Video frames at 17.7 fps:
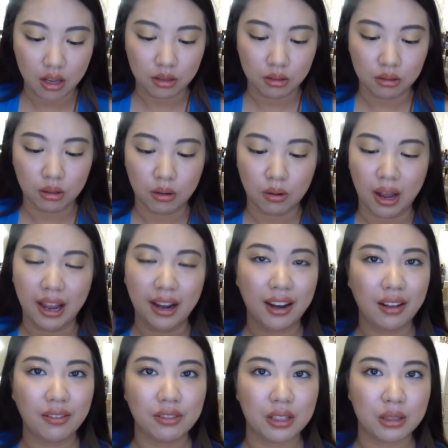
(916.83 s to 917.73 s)
so I
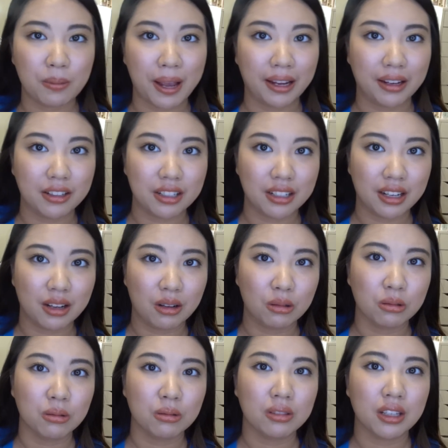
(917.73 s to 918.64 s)
love this packaging I
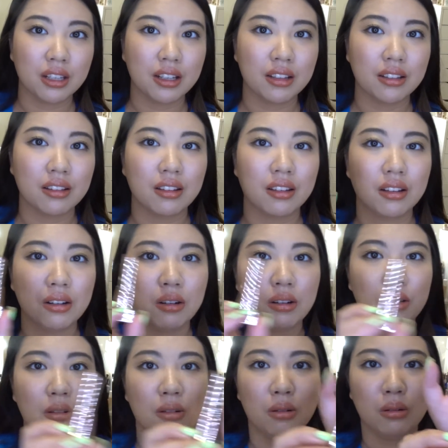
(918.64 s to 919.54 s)
also think the
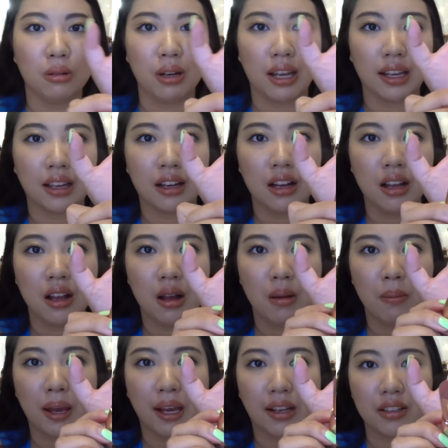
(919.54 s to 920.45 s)
whole like
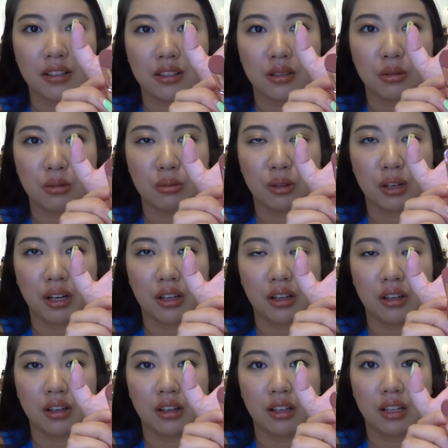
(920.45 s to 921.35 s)
packaging is
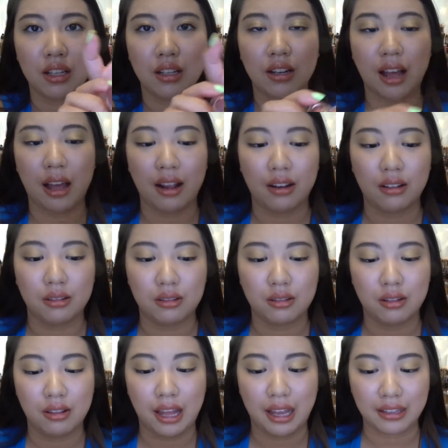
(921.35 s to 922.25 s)
really good I
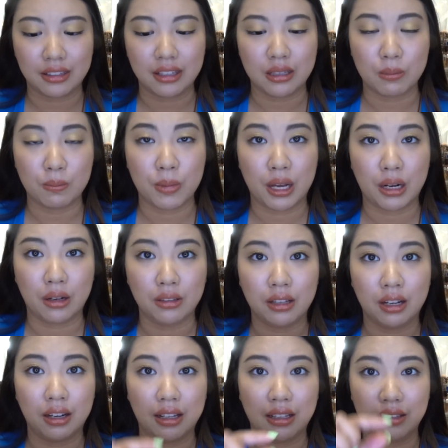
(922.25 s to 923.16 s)
like this better
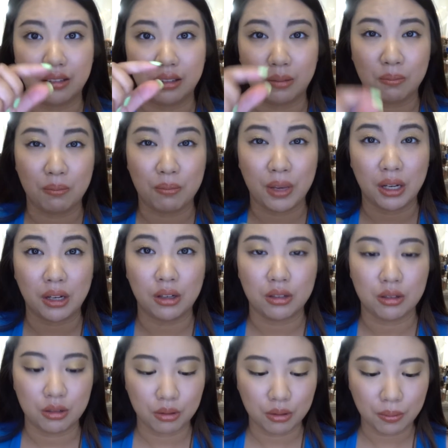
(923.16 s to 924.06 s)
than like the
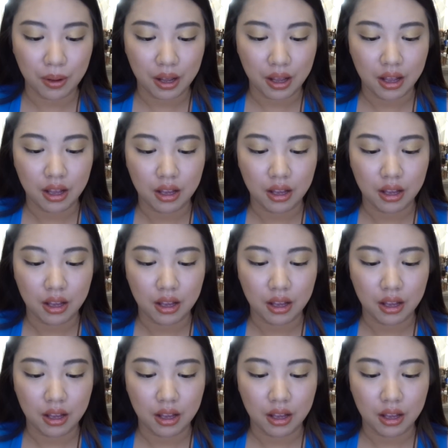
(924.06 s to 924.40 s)
bigger tube